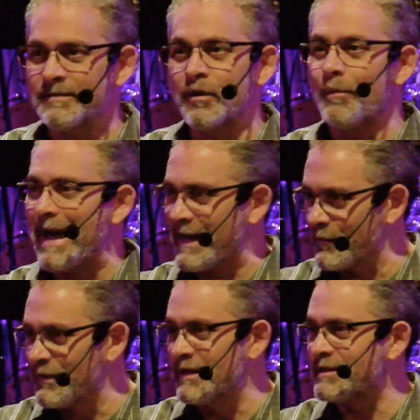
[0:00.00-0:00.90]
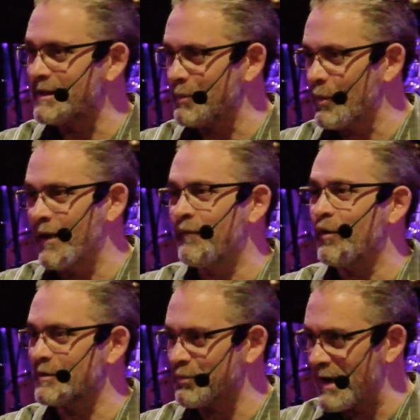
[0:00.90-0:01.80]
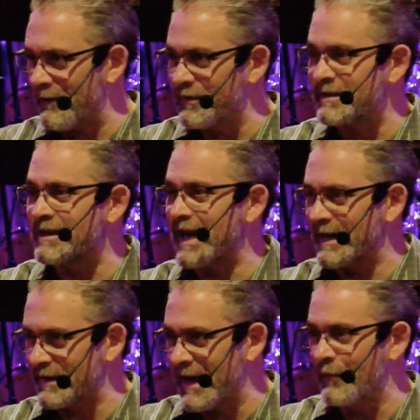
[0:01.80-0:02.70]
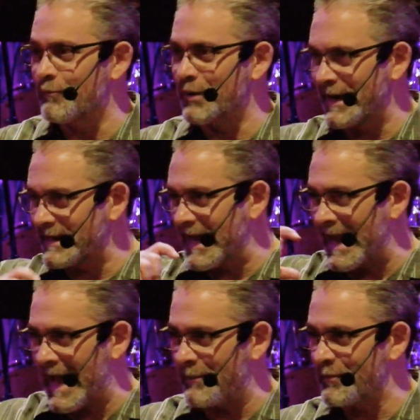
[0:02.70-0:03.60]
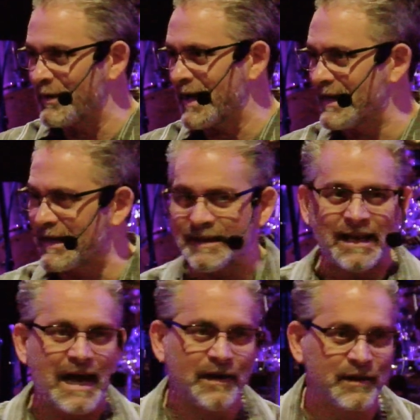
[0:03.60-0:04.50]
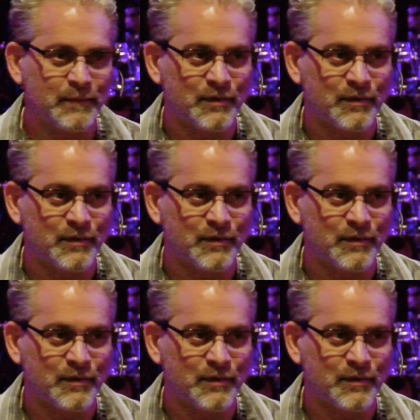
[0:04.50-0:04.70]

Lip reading: Go back and re-listen to Beware False Prophets. Kind of got to break that habit. We got to get that out of there